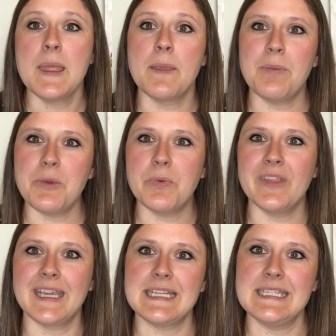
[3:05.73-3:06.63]
the people
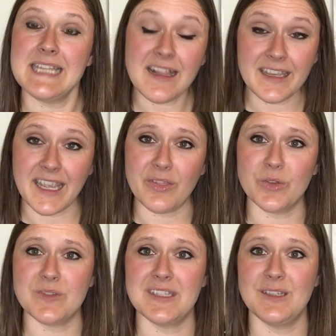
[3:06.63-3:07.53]
that can delegate
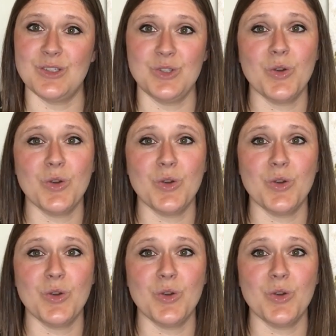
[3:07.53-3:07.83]
those things.